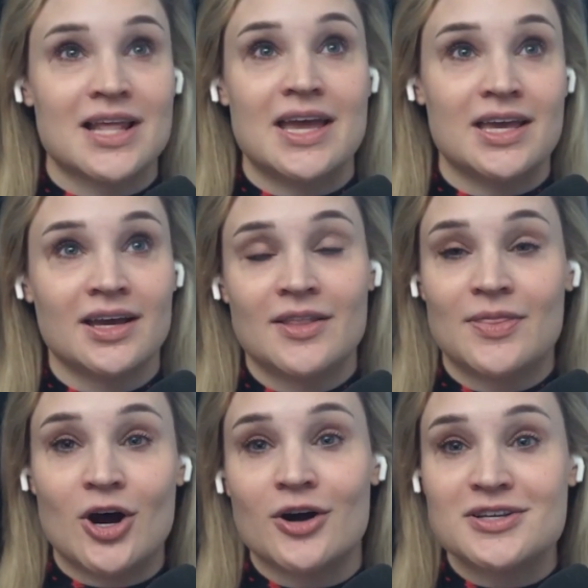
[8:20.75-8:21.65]
like
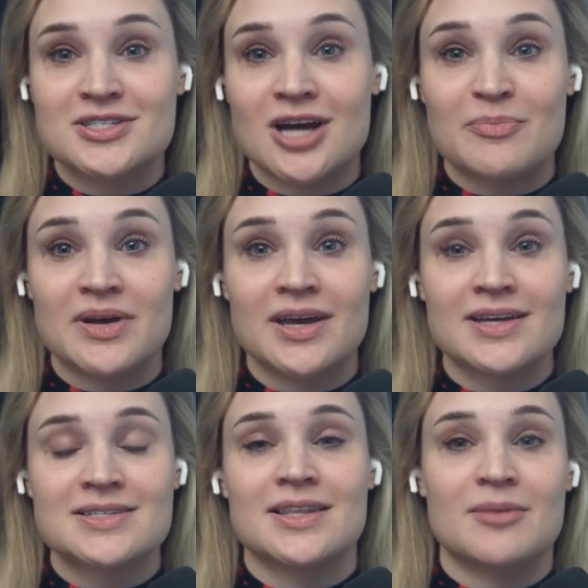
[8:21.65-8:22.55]
the hardest
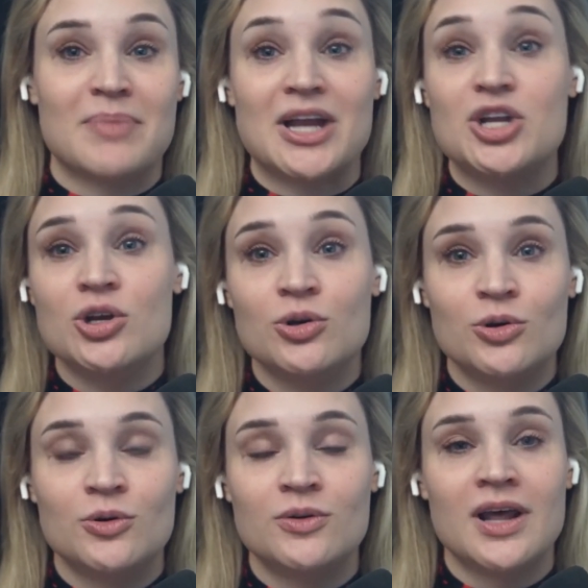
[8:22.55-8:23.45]
topics. And then by
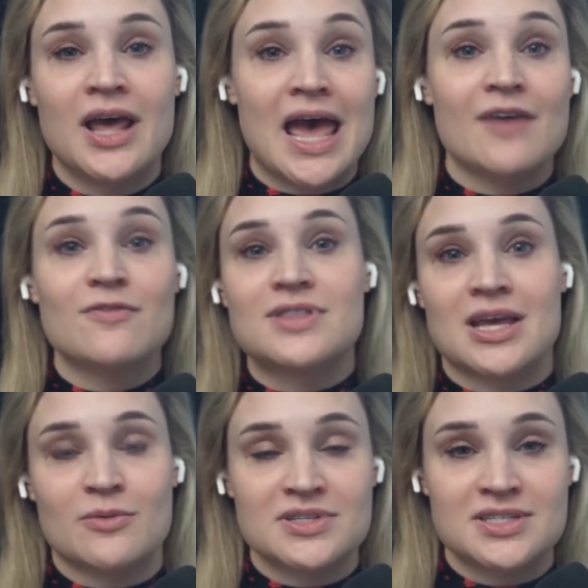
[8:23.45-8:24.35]
noon,
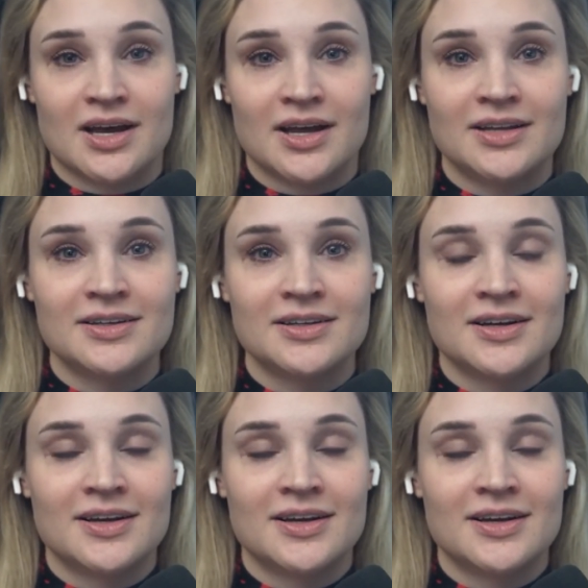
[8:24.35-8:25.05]
everything was done.